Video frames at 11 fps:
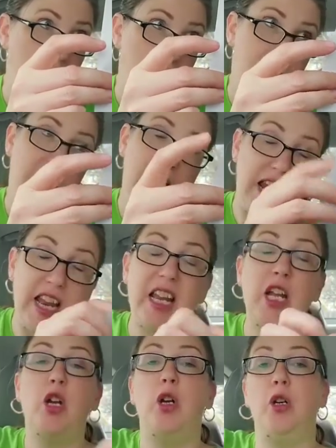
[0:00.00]

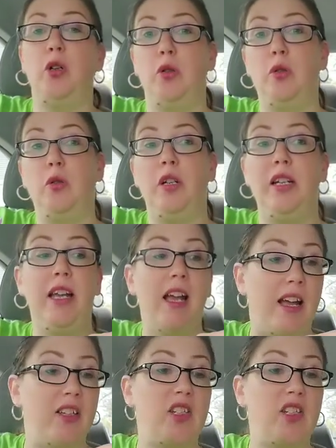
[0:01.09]
anywho, yeah,